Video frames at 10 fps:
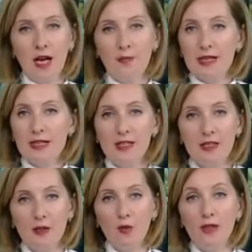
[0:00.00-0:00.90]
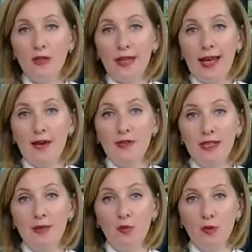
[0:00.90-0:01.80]
Up next, we'll look at how
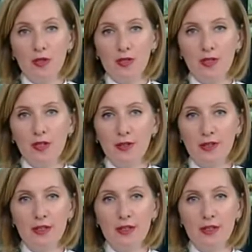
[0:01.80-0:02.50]
state borders are turning